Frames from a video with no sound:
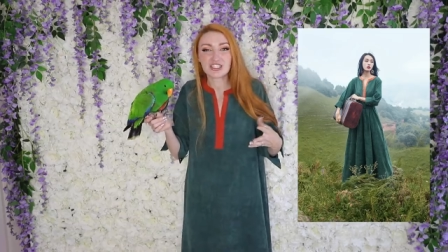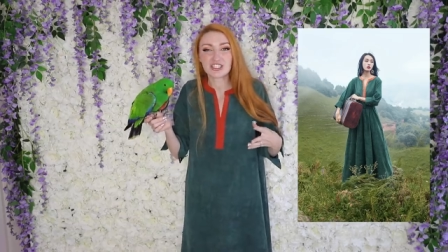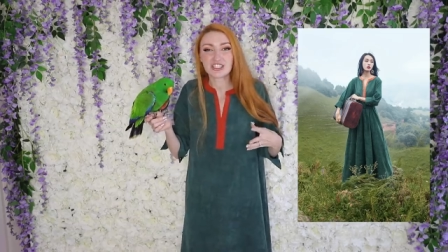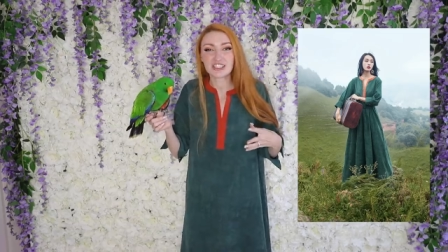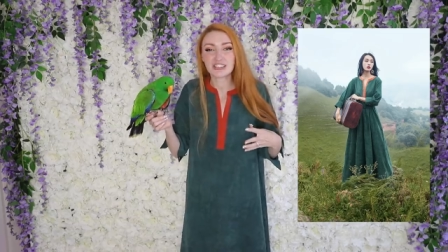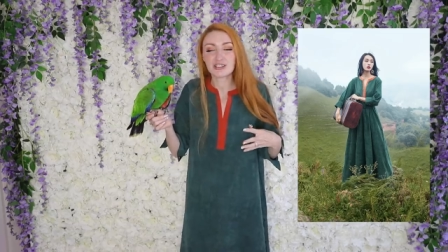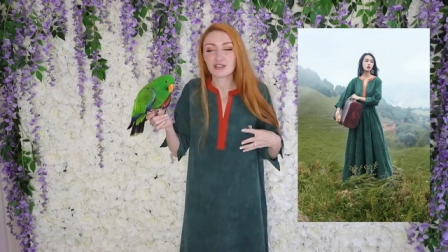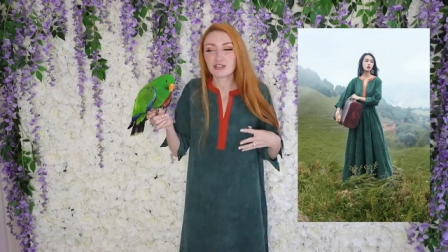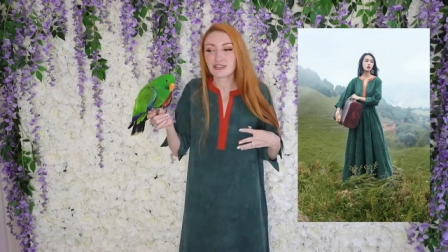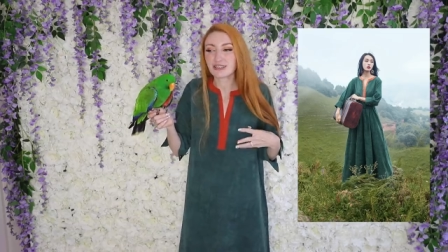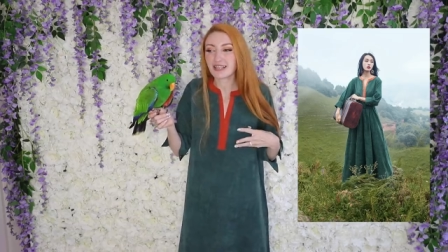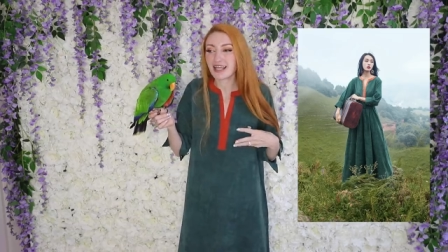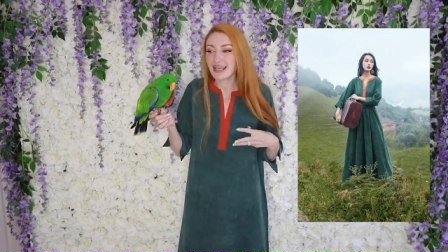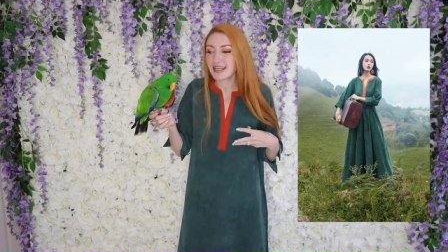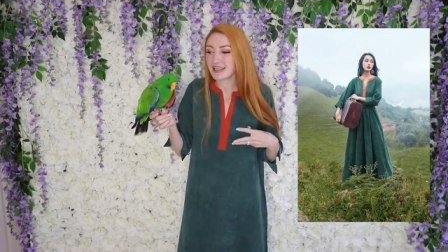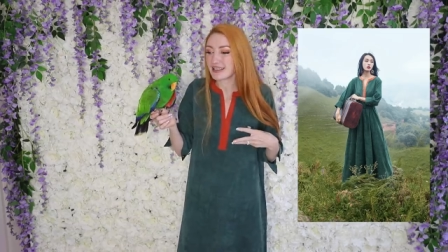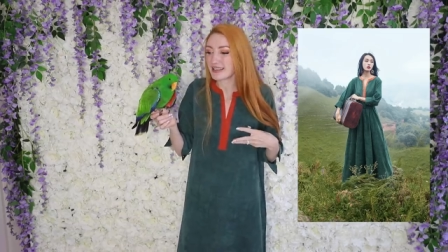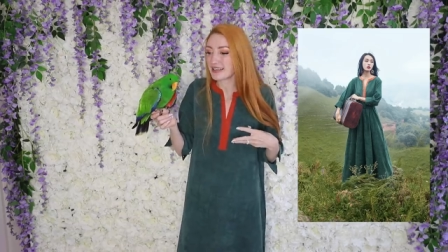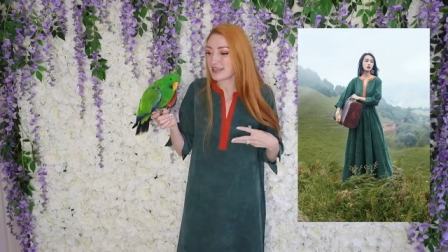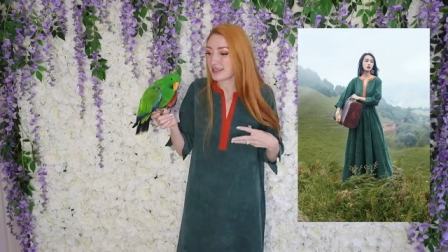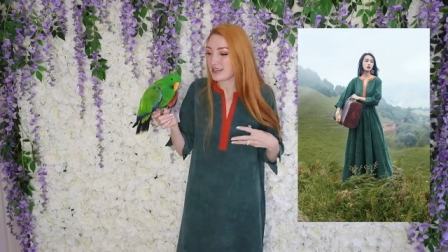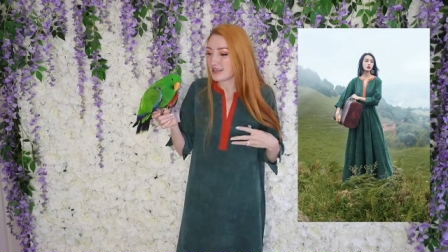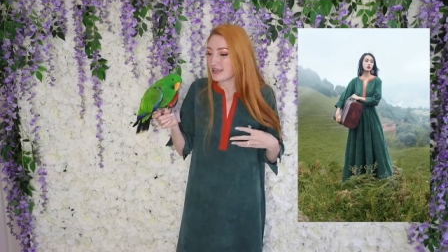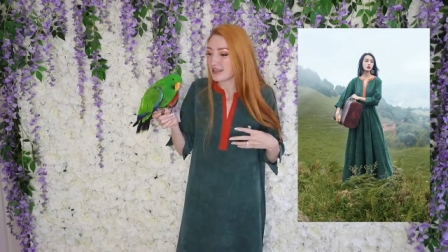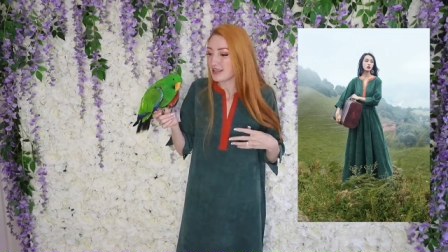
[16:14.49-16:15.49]
She looked like
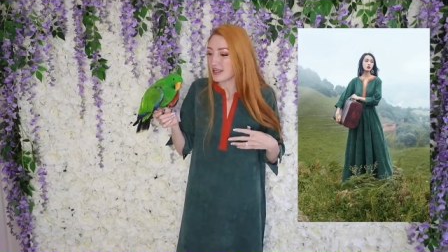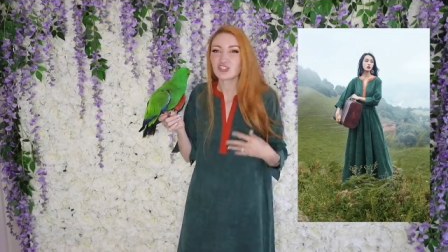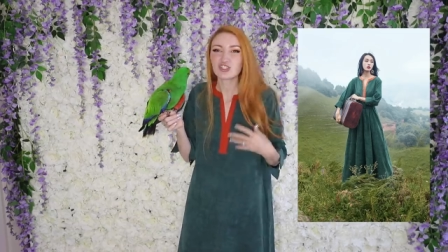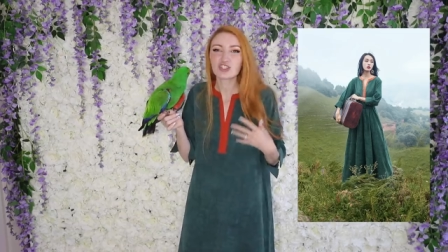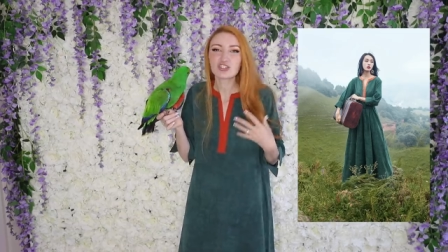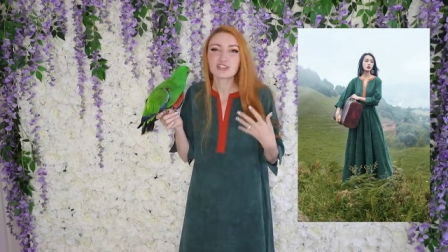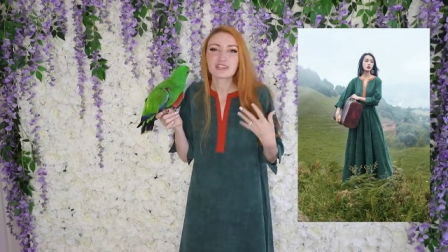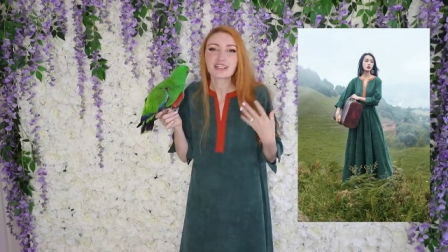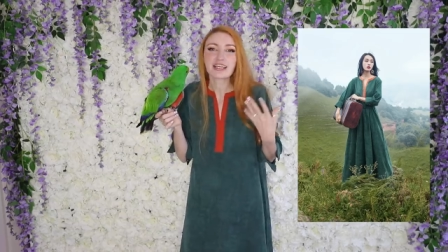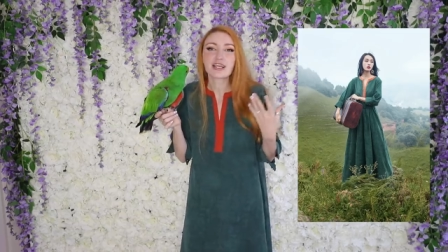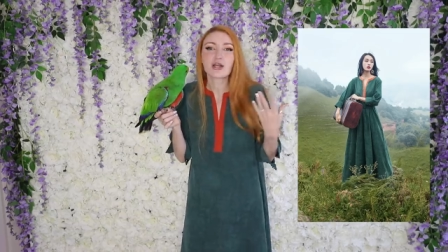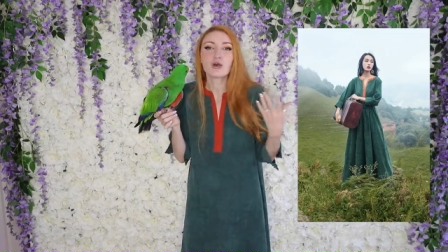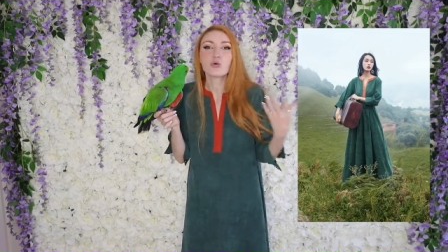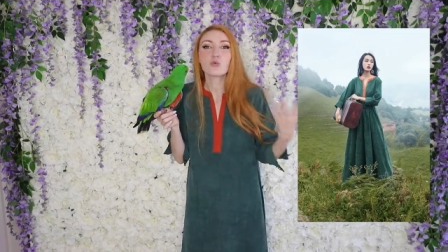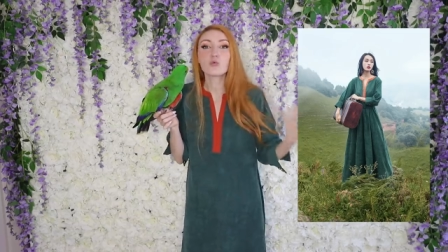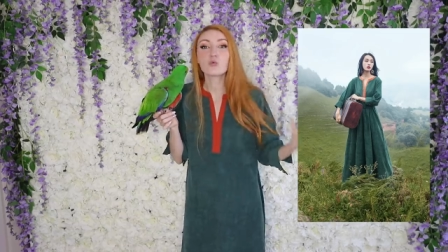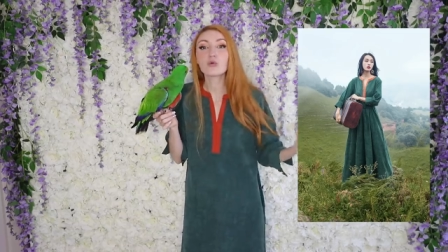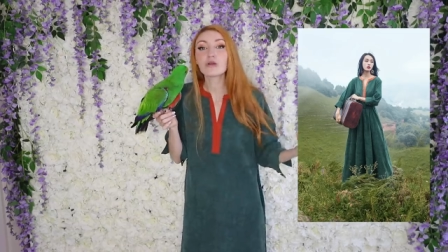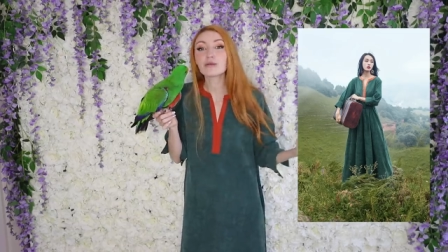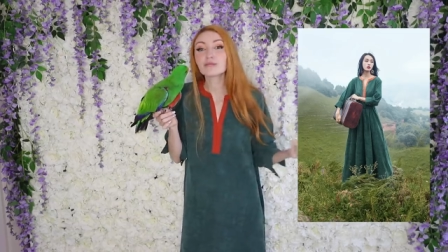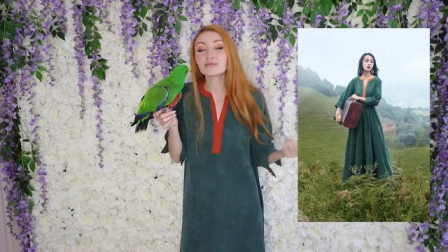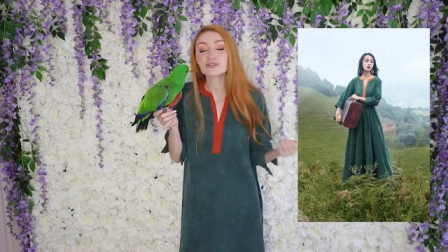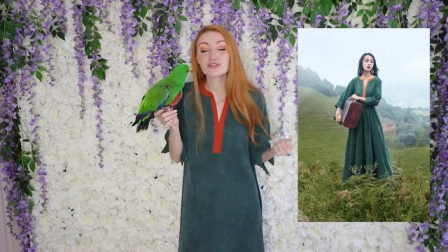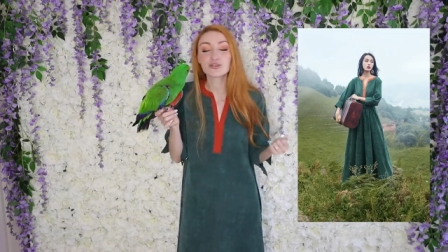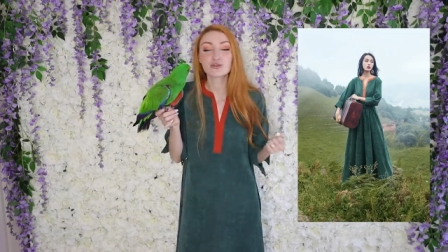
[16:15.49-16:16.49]
a, she looked like a
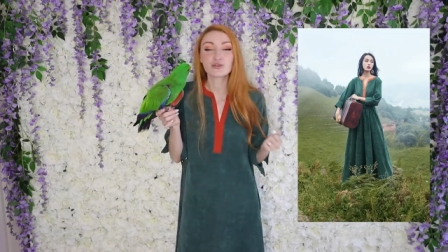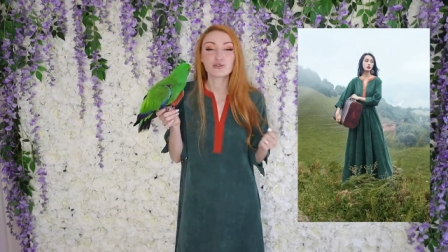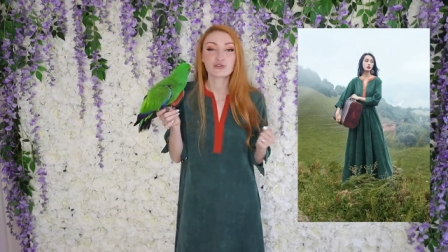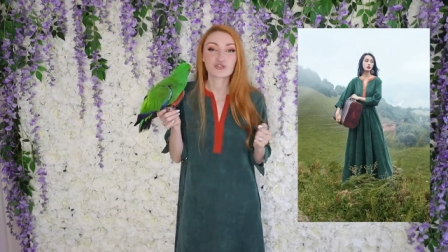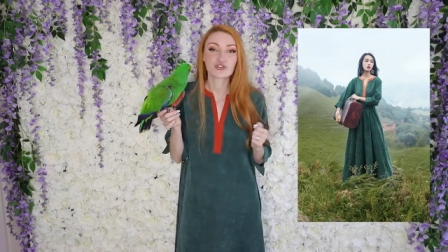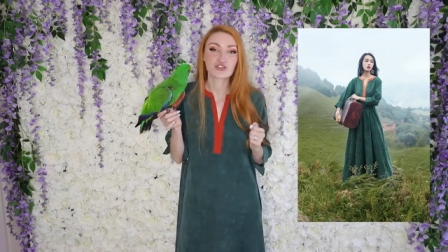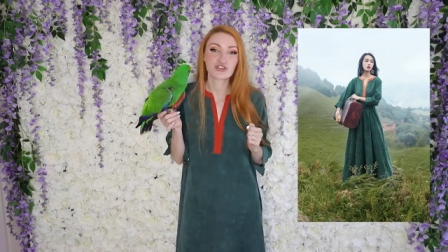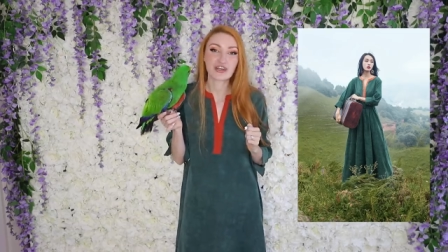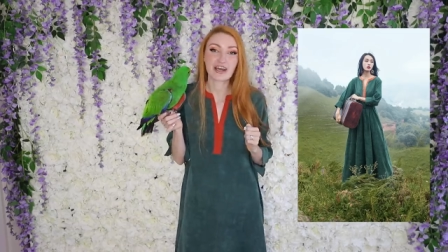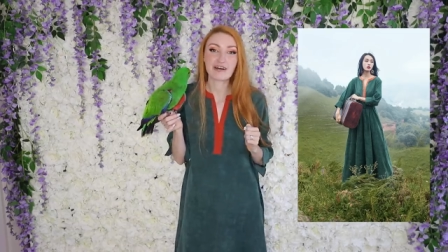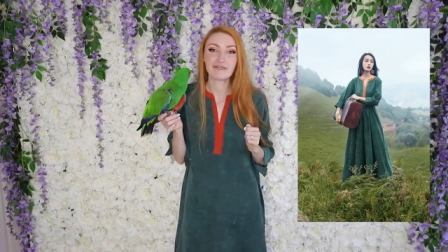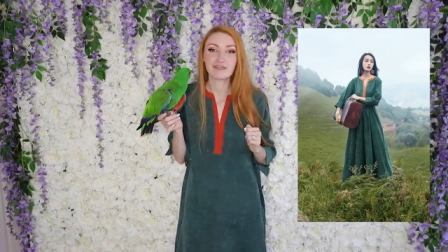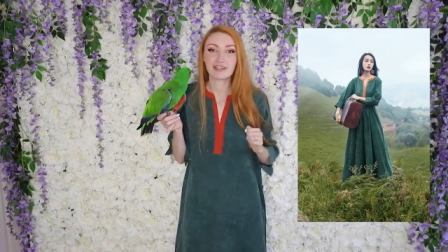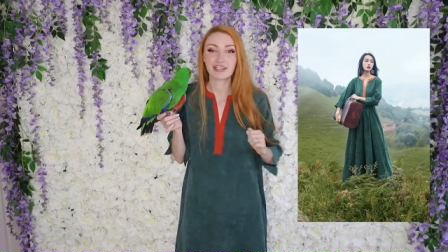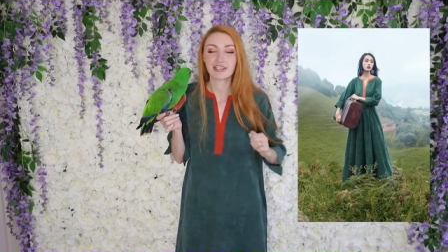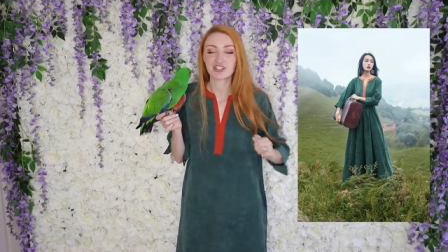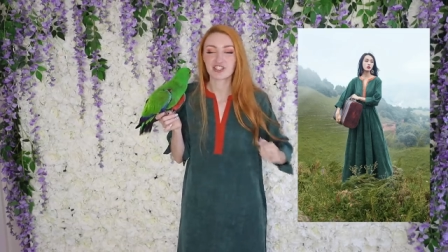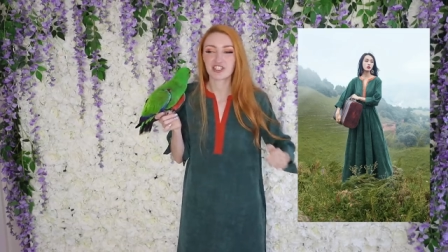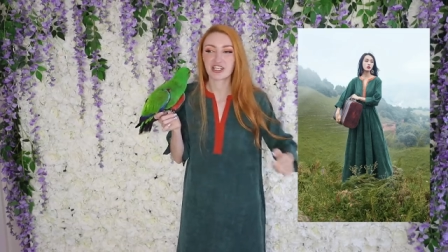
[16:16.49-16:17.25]
whimsical traveler.